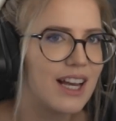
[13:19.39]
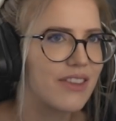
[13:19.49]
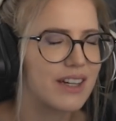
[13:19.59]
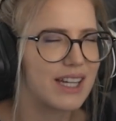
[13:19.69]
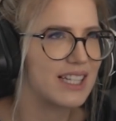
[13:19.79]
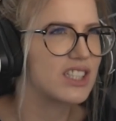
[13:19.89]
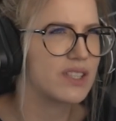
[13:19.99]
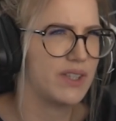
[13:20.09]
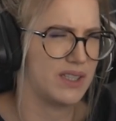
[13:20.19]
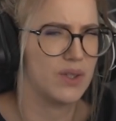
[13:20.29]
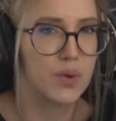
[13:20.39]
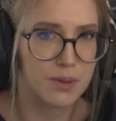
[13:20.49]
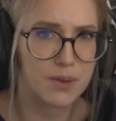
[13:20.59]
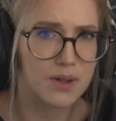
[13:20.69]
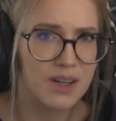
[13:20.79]
then that just feels
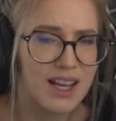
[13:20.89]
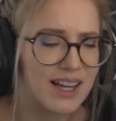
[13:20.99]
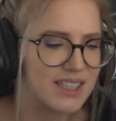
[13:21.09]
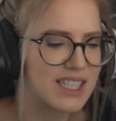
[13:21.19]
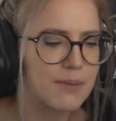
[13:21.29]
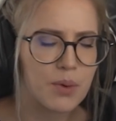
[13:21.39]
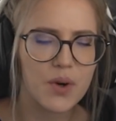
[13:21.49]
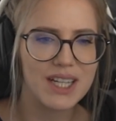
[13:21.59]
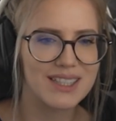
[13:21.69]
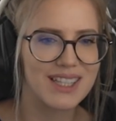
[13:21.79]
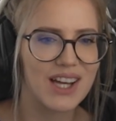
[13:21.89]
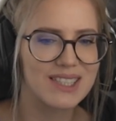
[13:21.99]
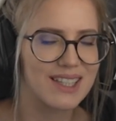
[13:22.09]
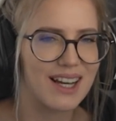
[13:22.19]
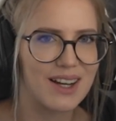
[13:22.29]
horrible. Because at that point, it's not,